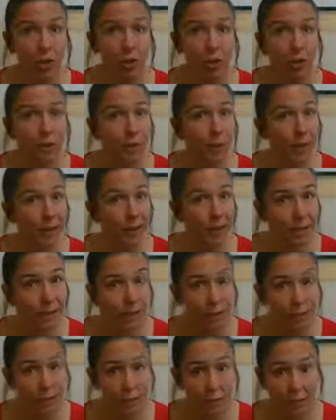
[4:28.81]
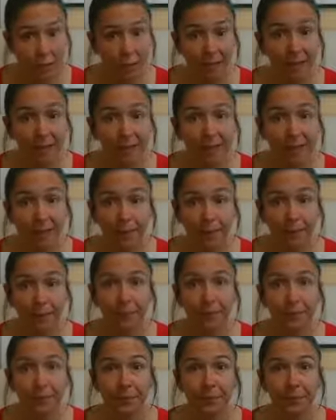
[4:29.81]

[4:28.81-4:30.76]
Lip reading: You can't do anything